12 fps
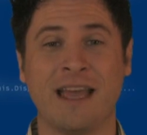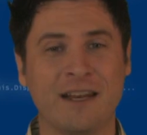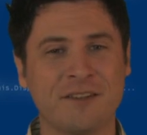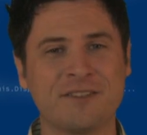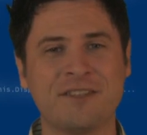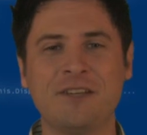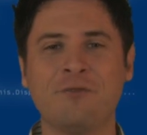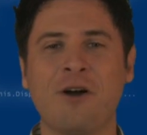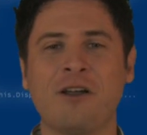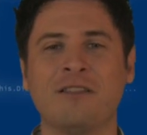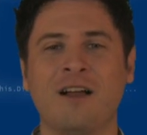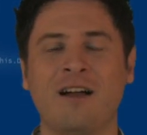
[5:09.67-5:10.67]
and I'll see you
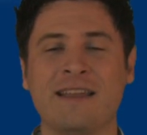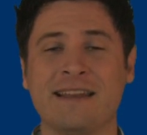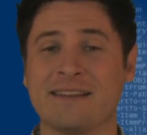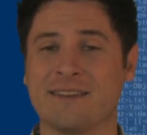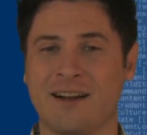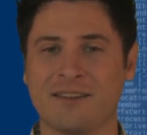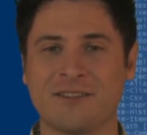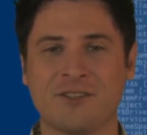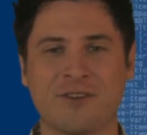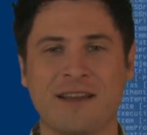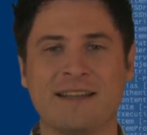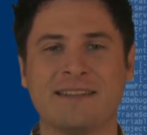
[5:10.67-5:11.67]
online at
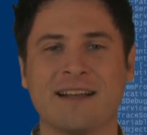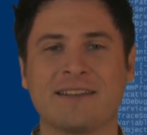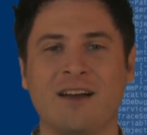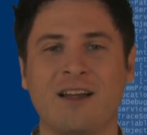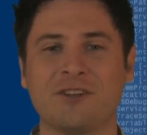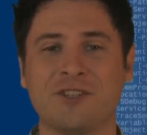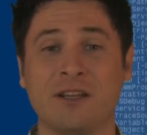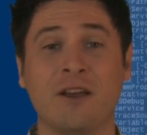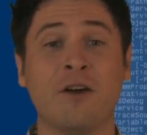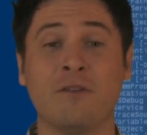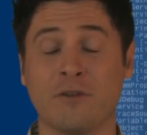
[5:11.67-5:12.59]
Concentrated Technology